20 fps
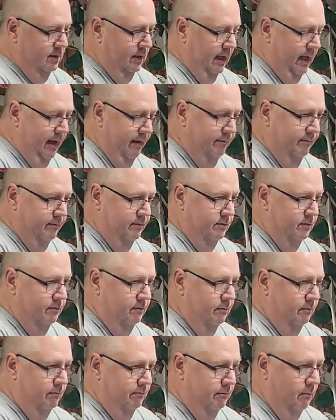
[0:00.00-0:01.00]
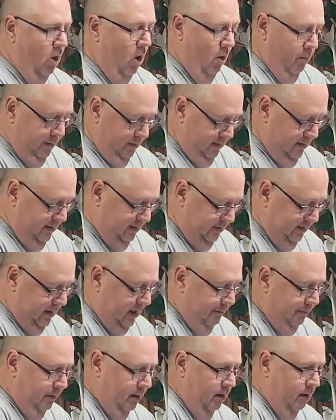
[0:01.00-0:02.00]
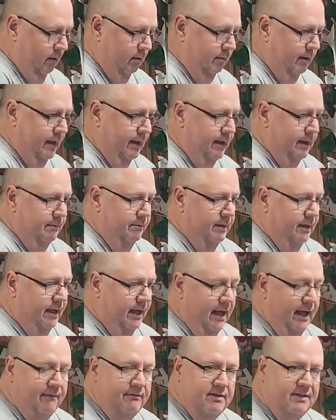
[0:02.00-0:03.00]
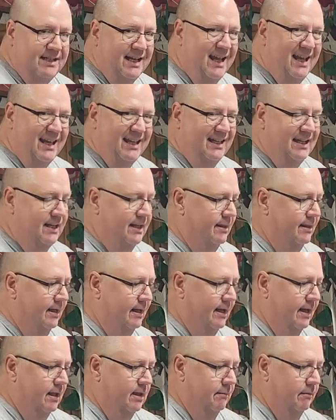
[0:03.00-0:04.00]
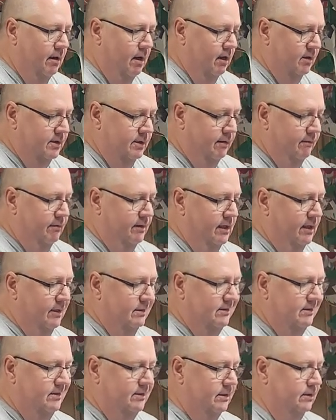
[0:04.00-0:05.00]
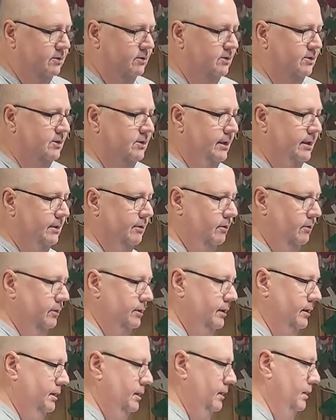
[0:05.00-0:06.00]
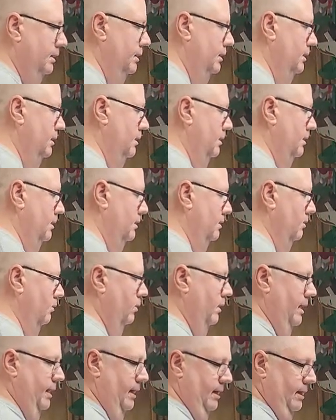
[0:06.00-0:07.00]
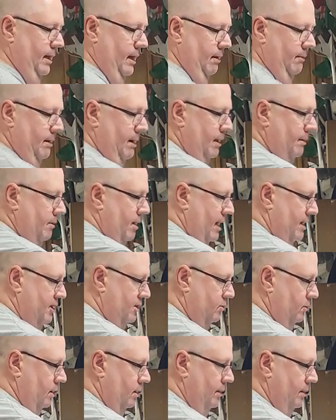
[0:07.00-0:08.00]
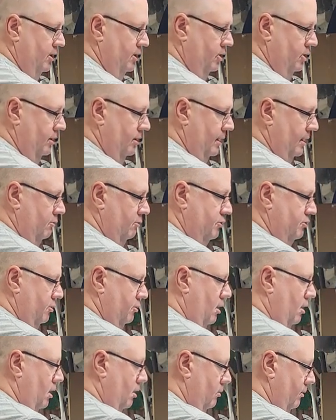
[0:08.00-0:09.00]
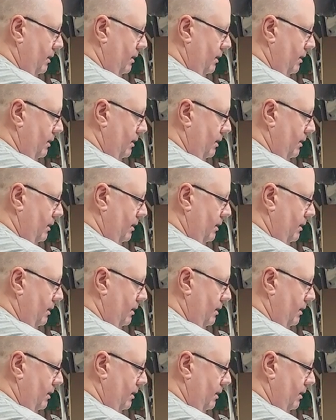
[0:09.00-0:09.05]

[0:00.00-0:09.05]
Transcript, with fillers: I've opened this up already, but I haven't taken anything out of the box. Everything is still sealed the way it came out. I just want to make sure nothing's wrong